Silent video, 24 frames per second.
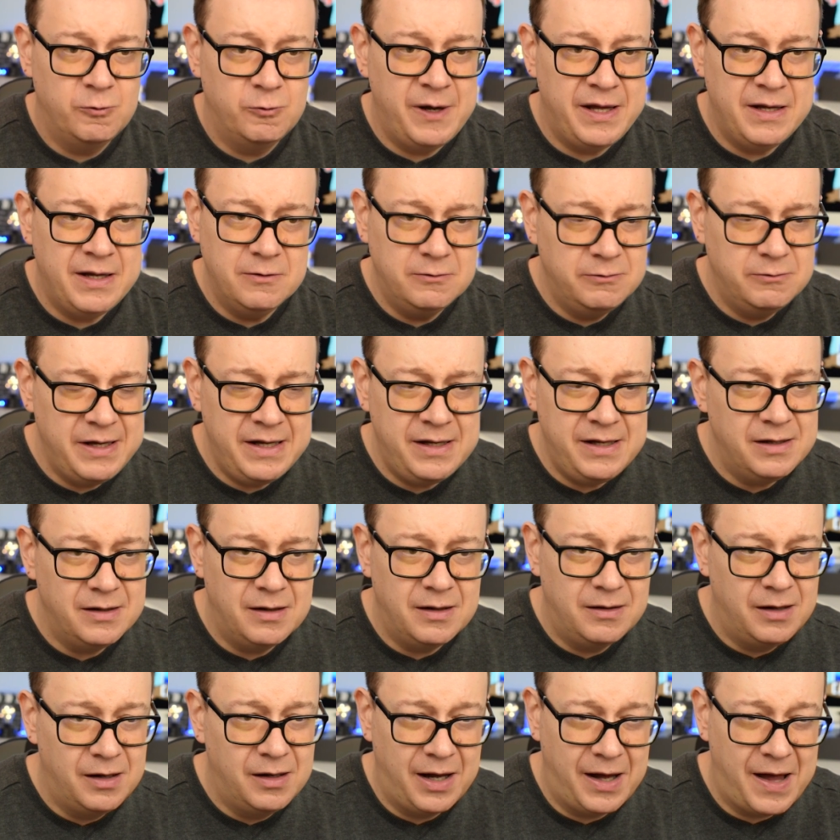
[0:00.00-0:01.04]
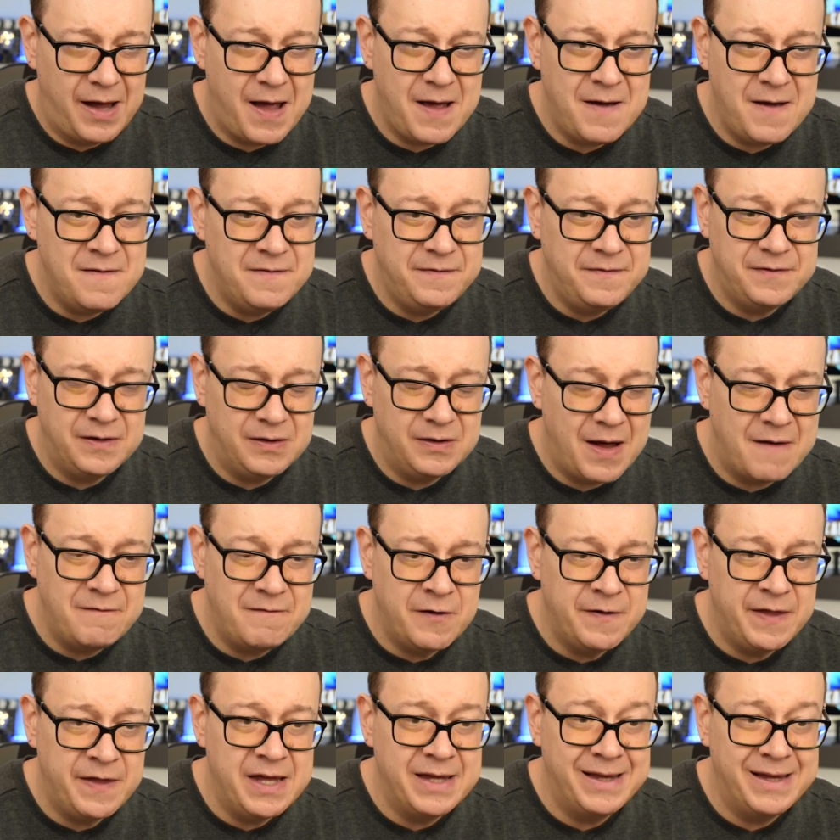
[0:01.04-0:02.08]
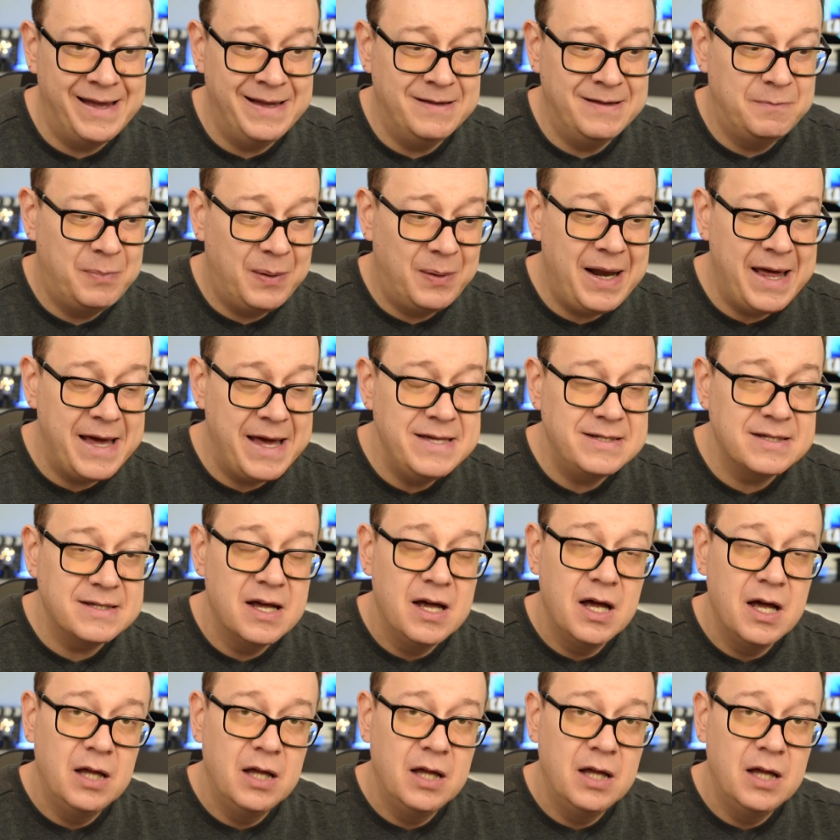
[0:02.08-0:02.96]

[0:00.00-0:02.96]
We, we have everything in place.